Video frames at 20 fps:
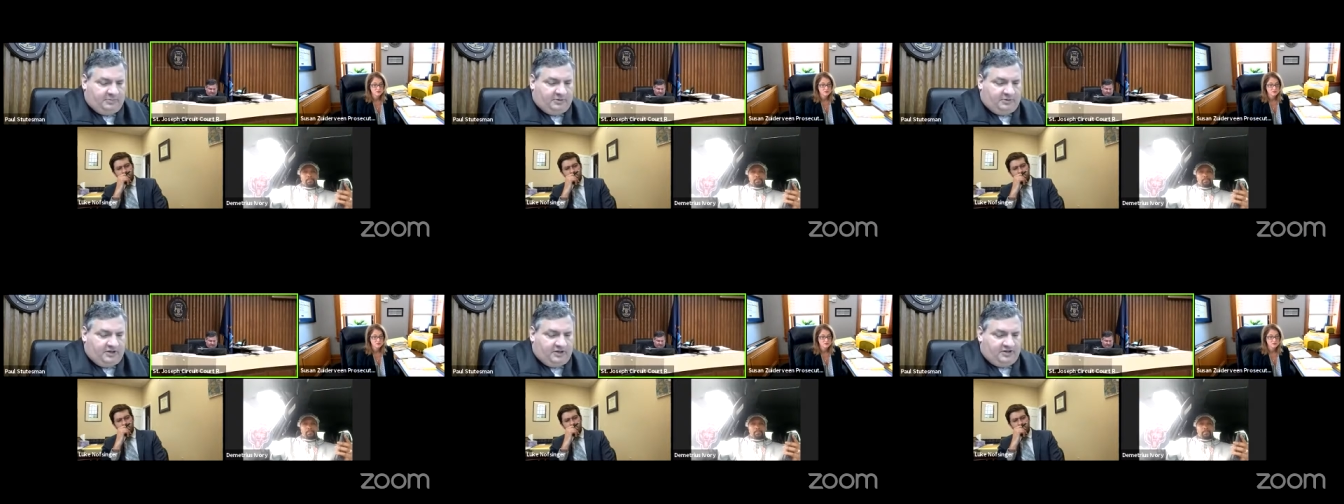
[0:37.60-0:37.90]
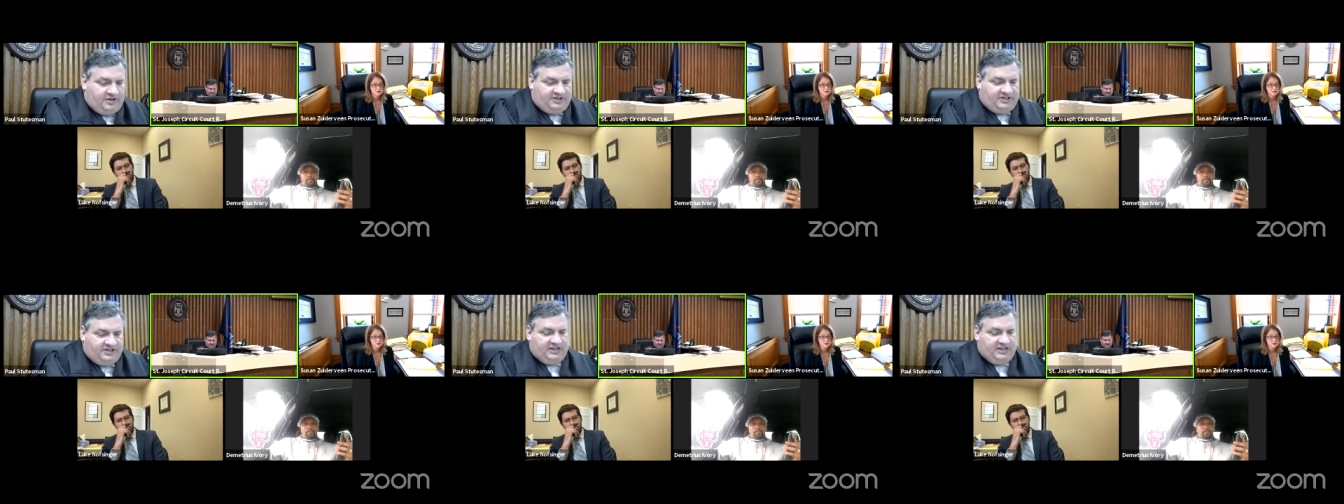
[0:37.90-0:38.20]
people
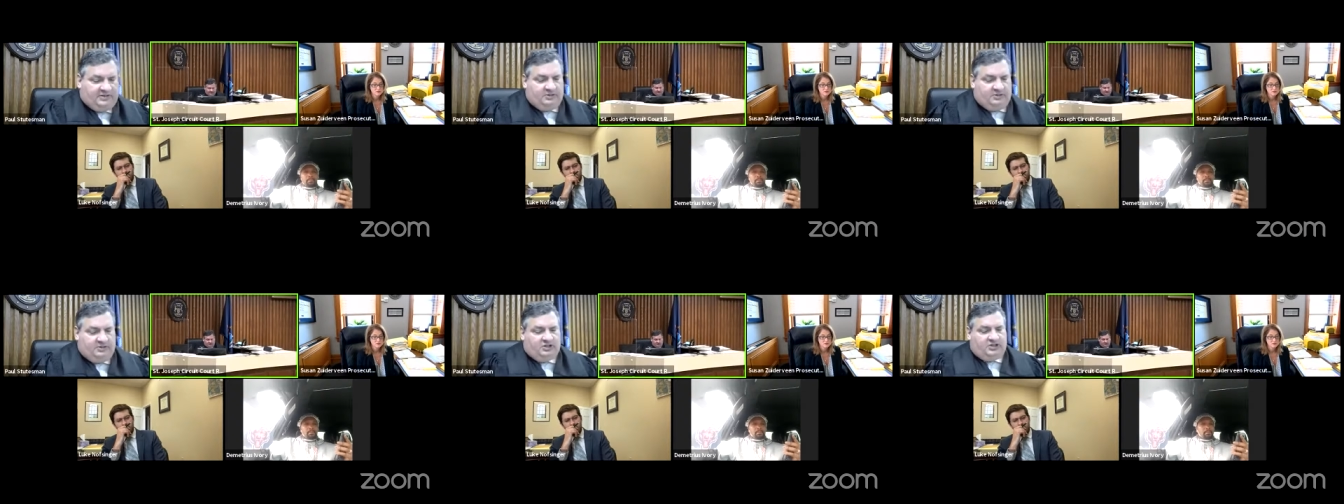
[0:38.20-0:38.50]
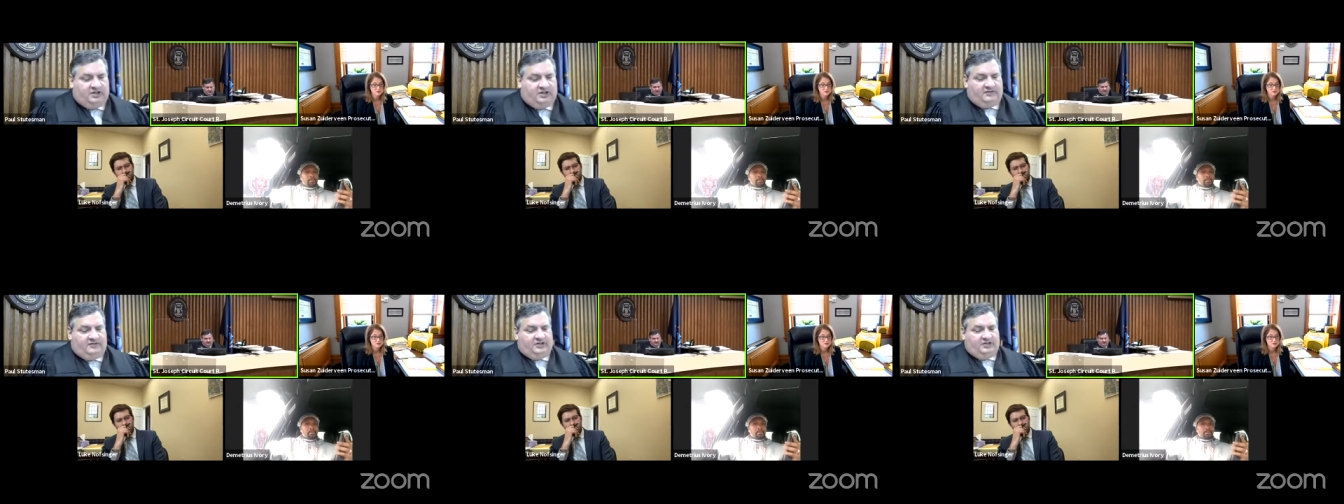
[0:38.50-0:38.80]
of the state of
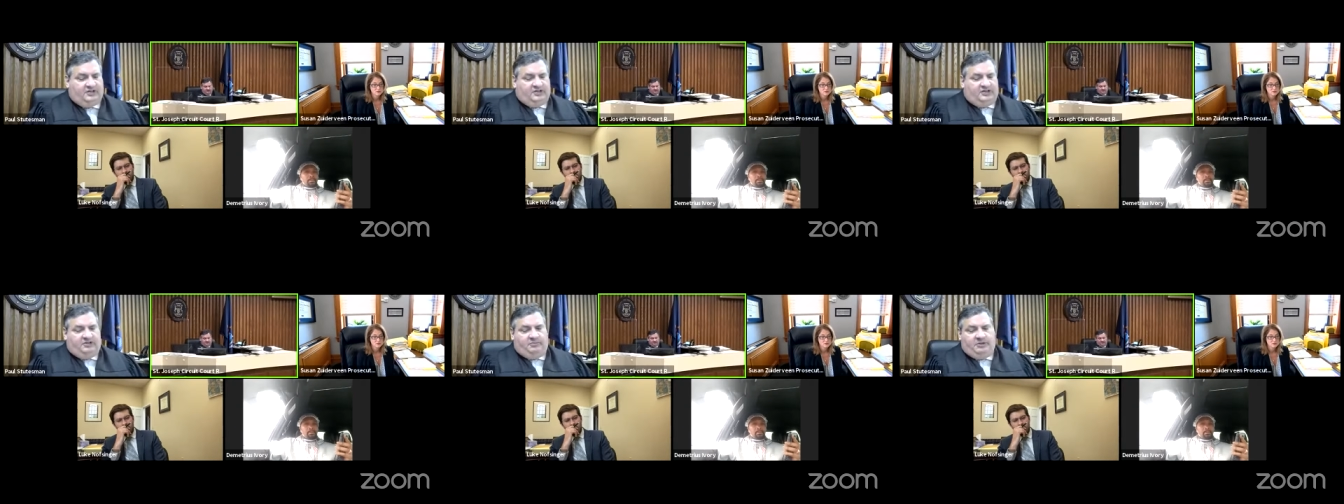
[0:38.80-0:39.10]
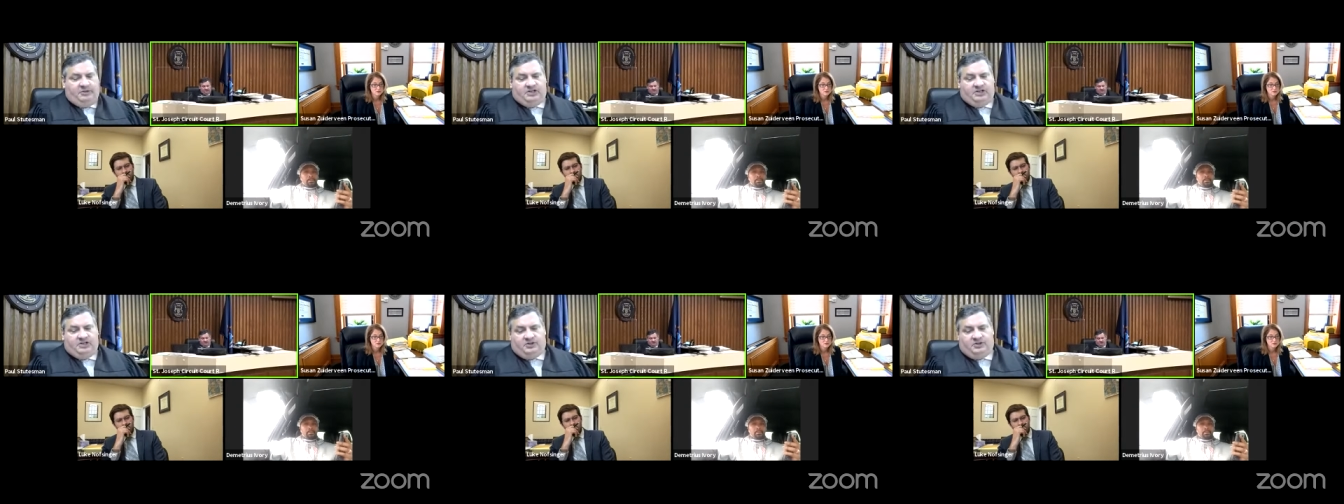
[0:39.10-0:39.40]
Michigan versus
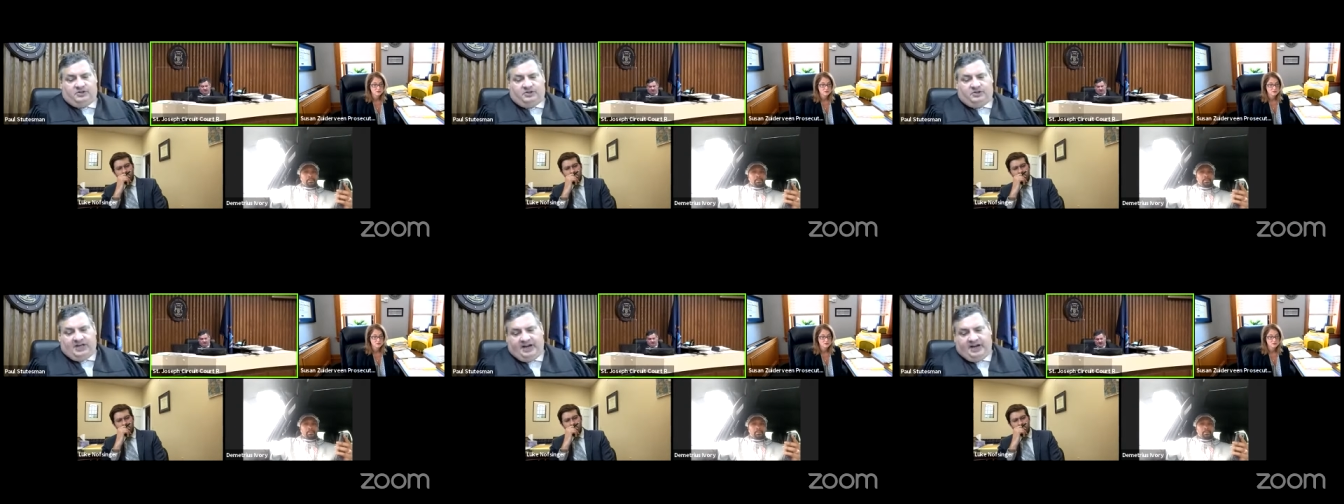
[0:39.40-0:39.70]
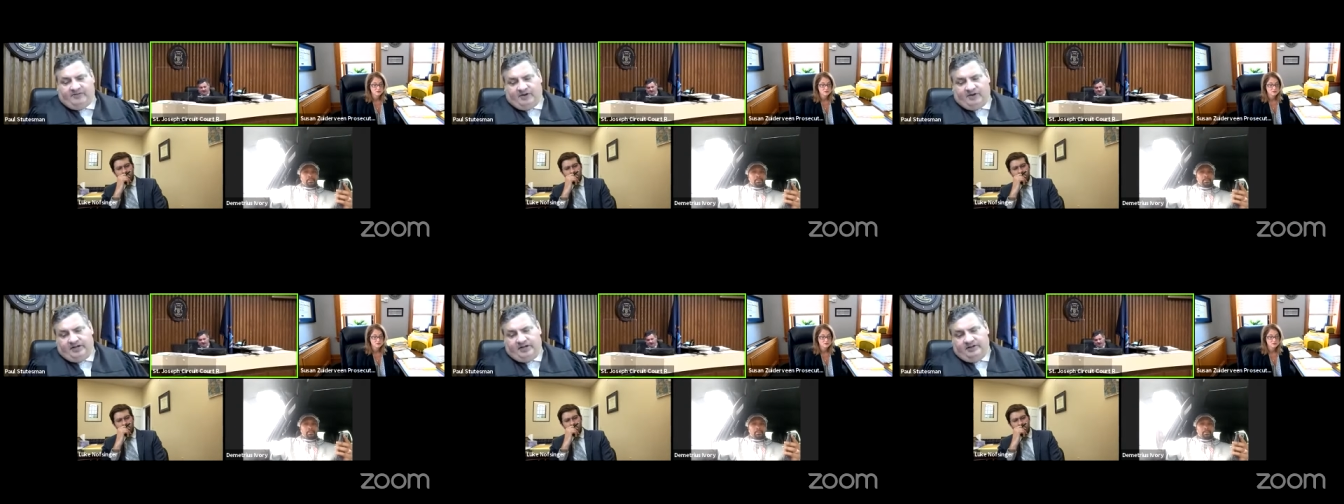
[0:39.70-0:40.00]
Demetrius
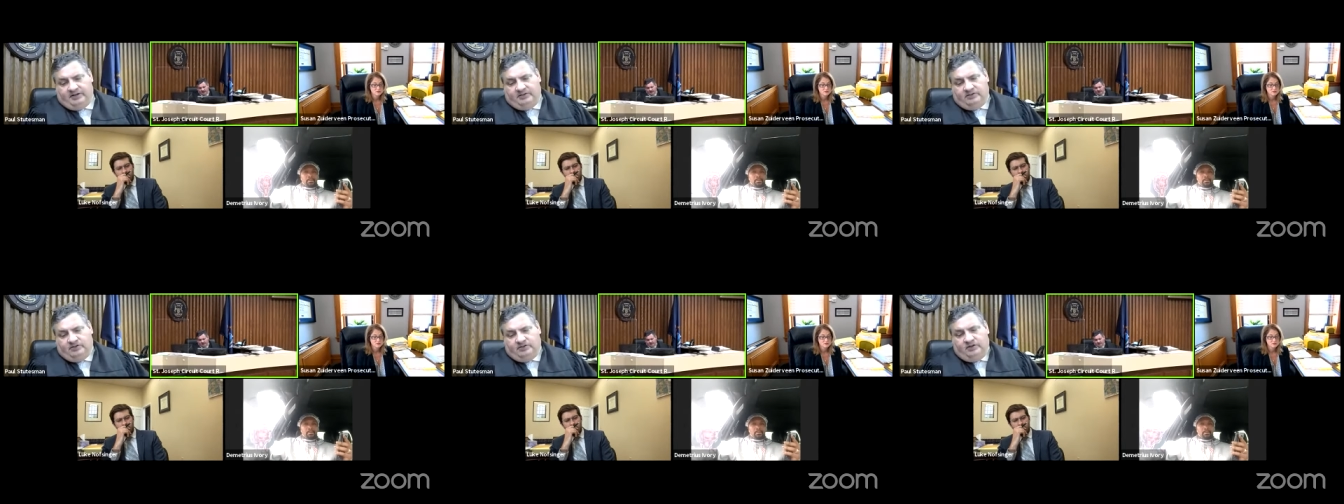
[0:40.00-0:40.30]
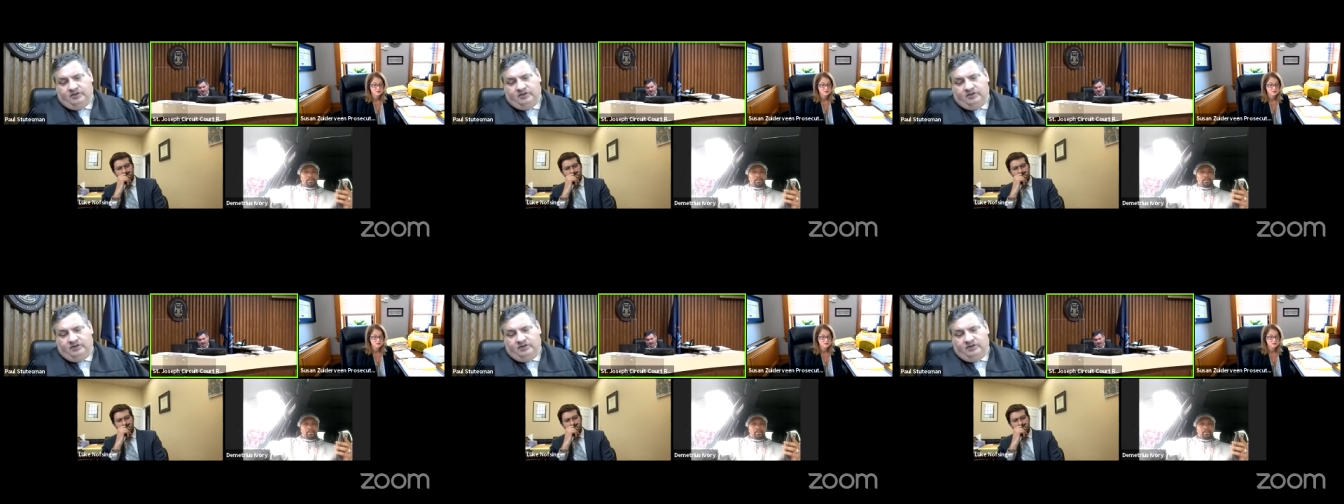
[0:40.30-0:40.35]
Ivory,